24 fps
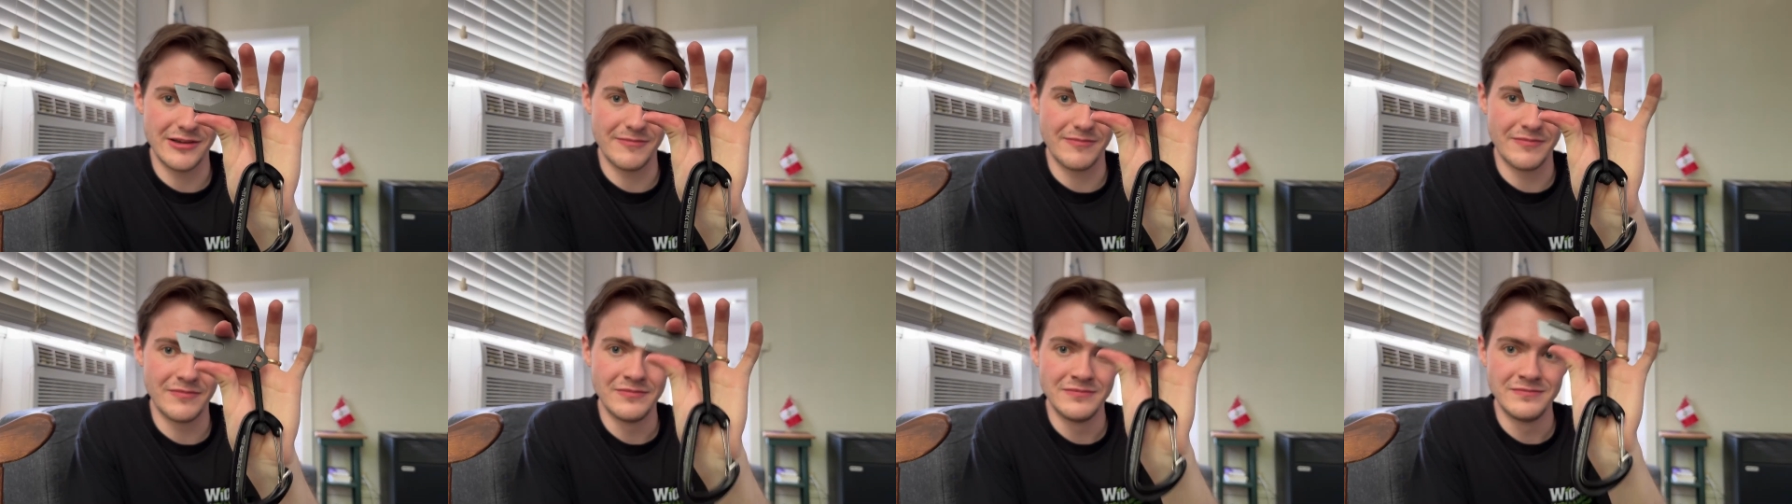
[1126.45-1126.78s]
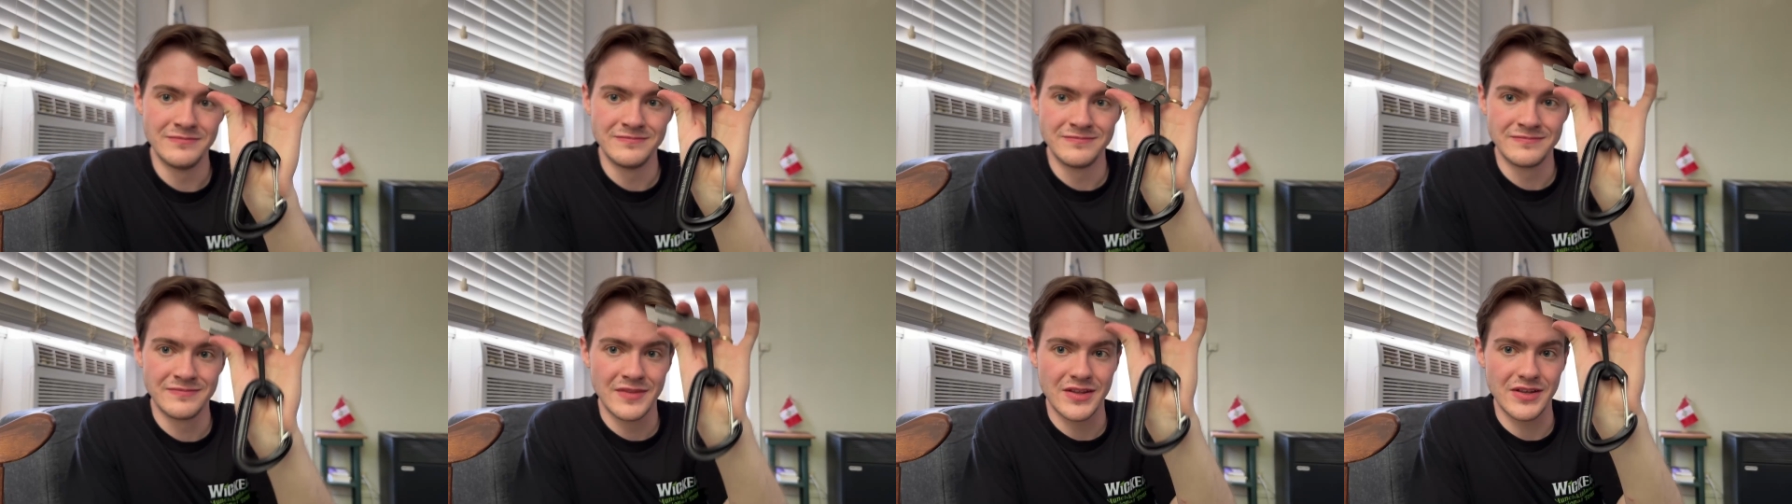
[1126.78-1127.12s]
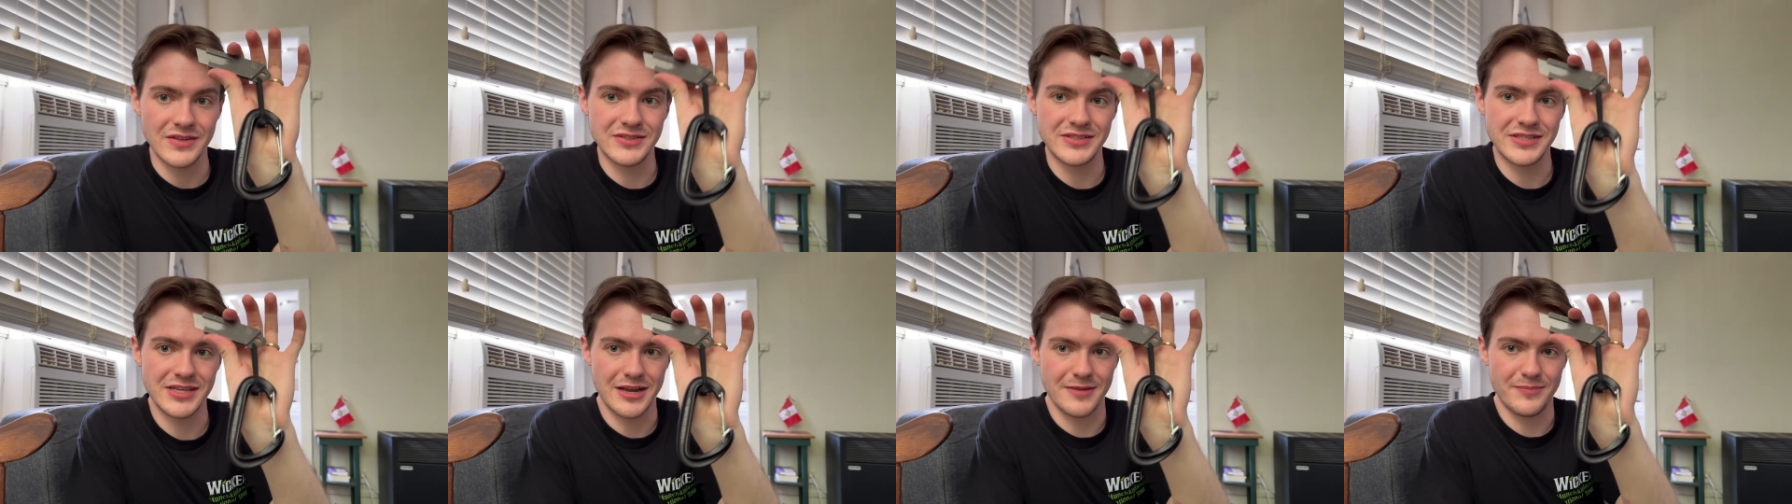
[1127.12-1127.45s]
You can
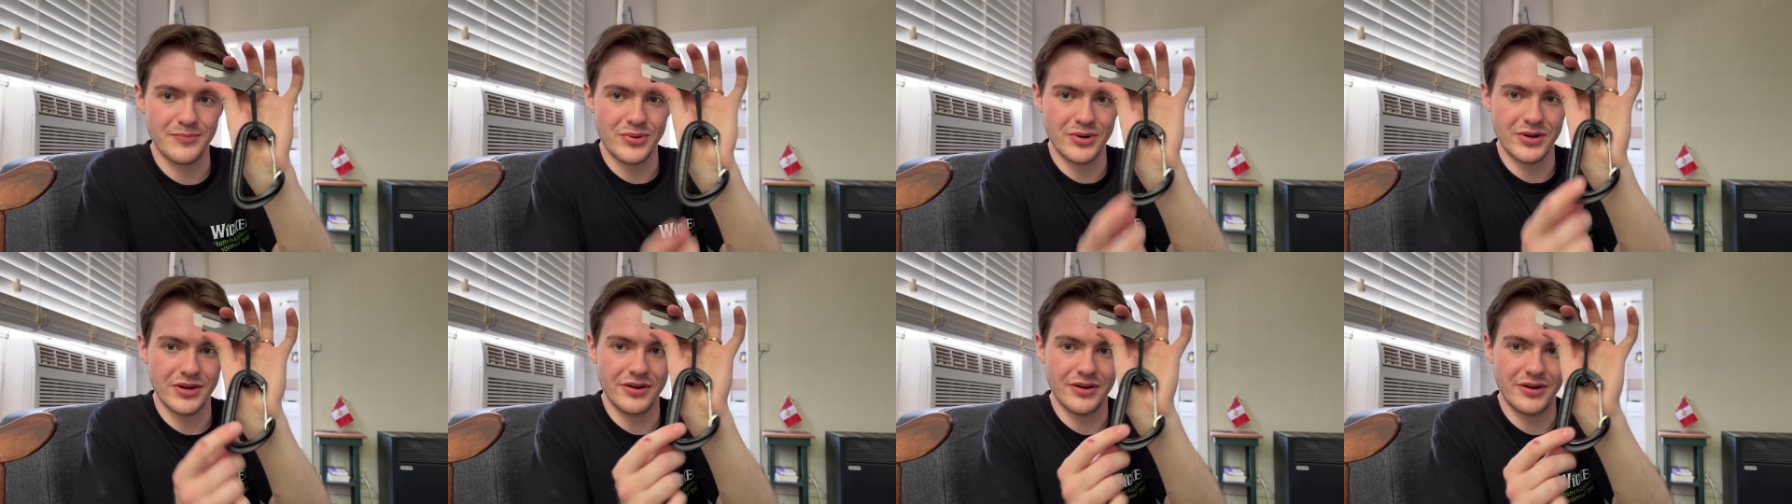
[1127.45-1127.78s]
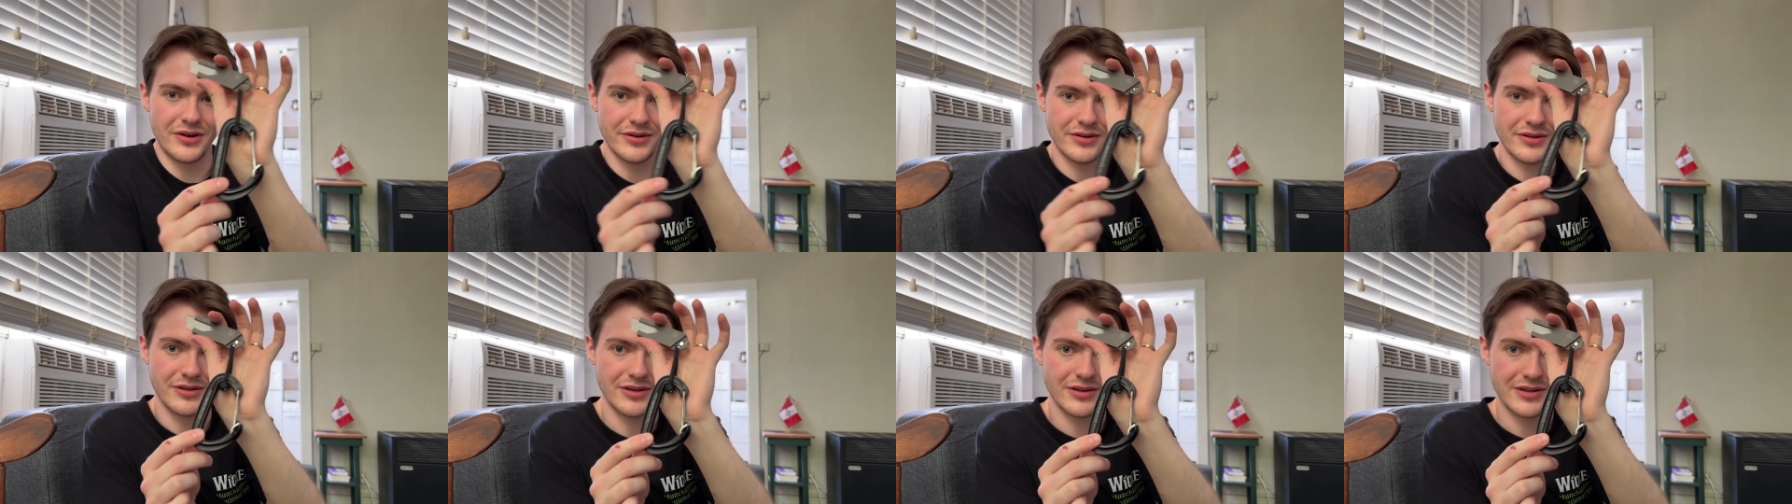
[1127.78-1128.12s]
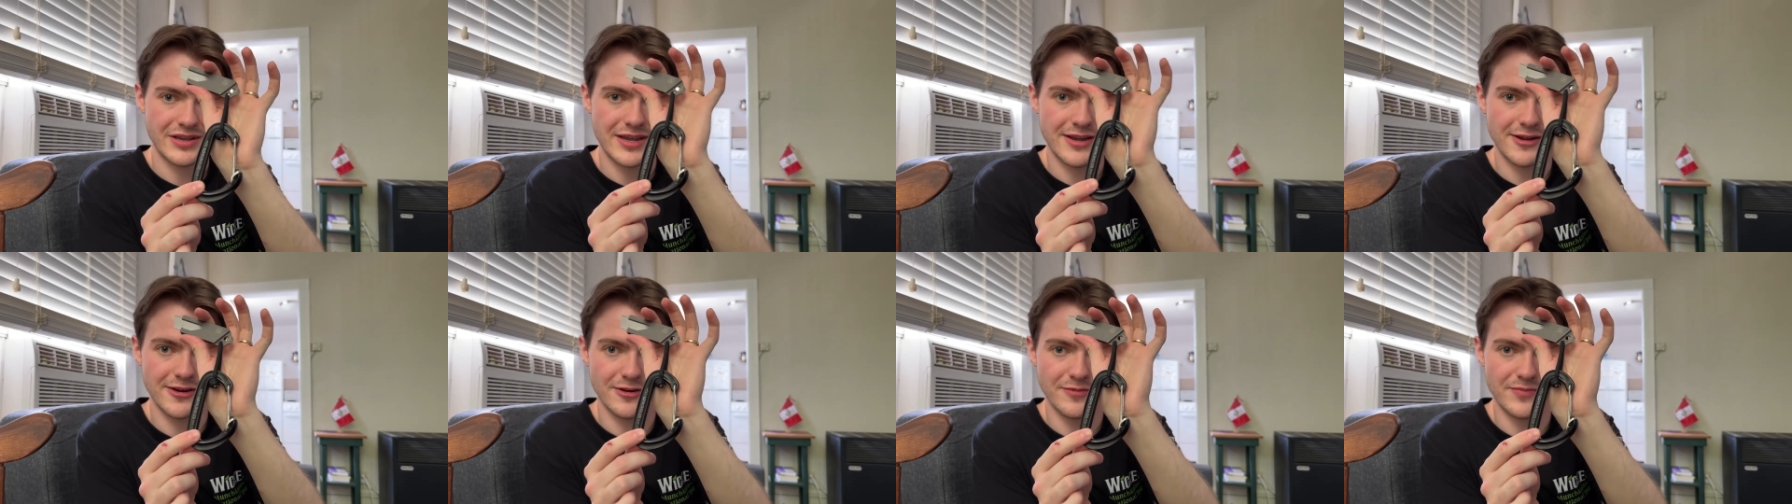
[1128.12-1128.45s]
see I put it on a
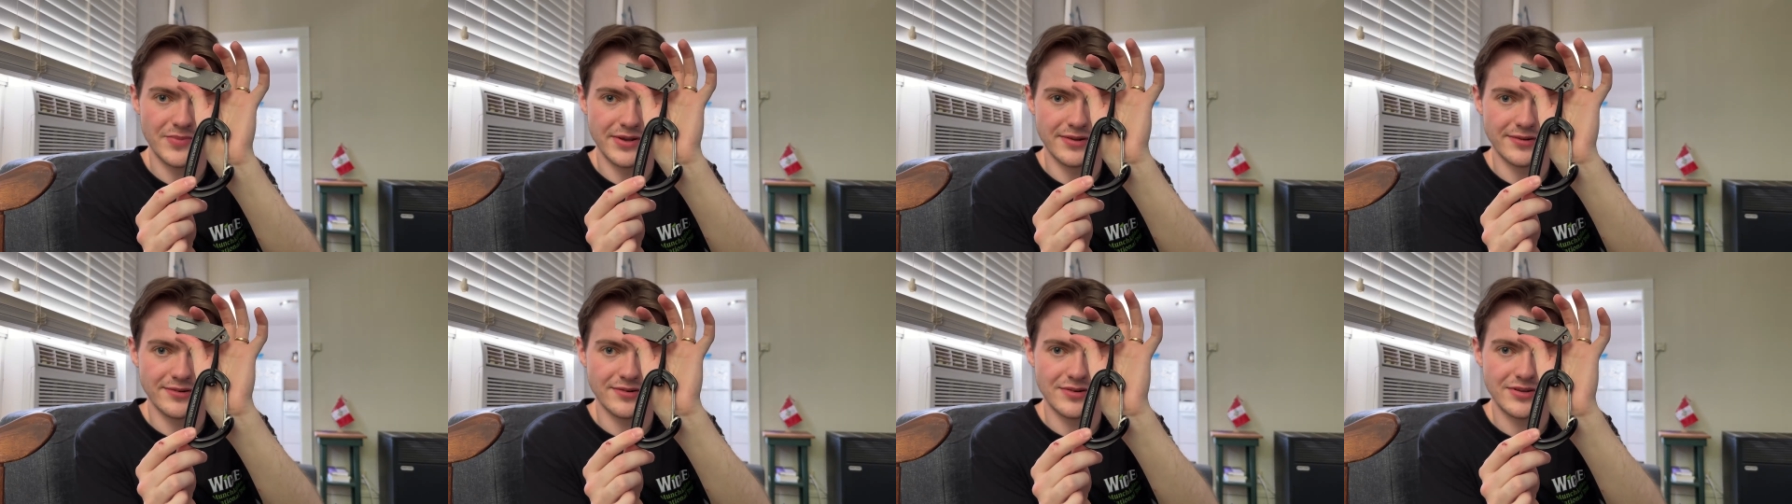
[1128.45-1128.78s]
carabiner